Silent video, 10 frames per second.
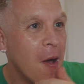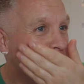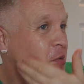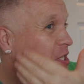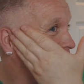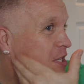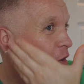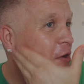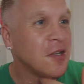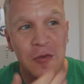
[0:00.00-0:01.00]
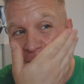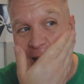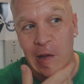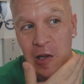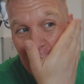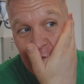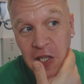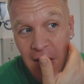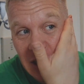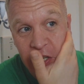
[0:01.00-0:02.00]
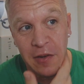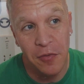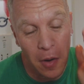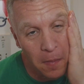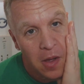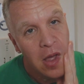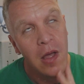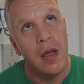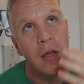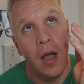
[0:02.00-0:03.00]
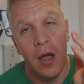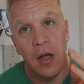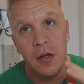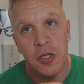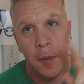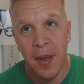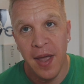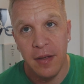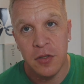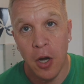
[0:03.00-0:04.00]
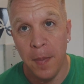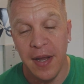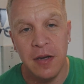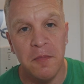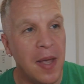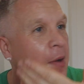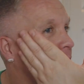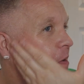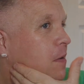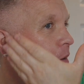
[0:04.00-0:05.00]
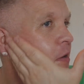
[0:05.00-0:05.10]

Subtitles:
which is lies really, because she's actually from top end of Bearwood.